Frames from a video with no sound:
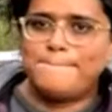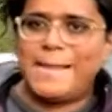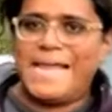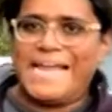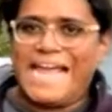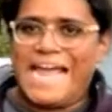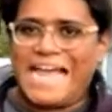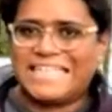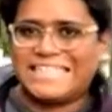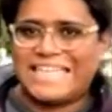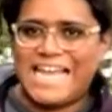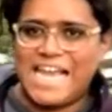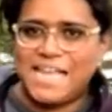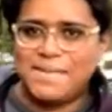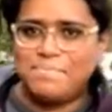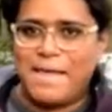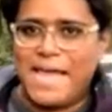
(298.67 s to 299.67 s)
big ass
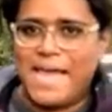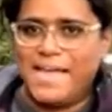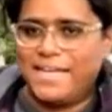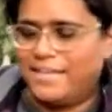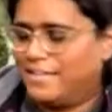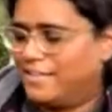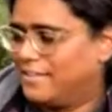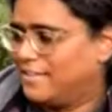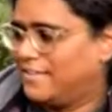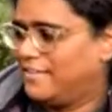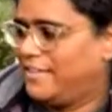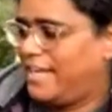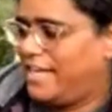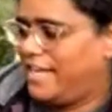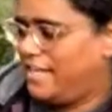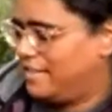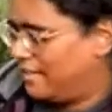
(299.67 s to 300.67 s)
handbag.
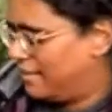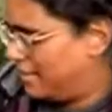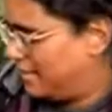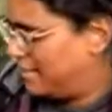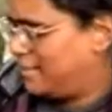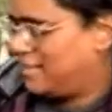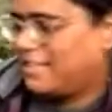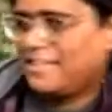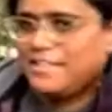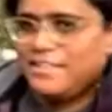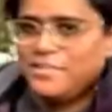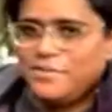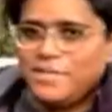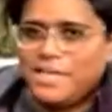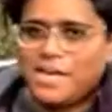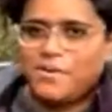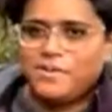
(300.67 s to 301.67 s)
Okay?
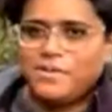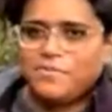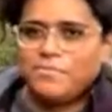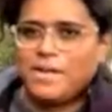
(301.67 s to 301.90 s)
You carry it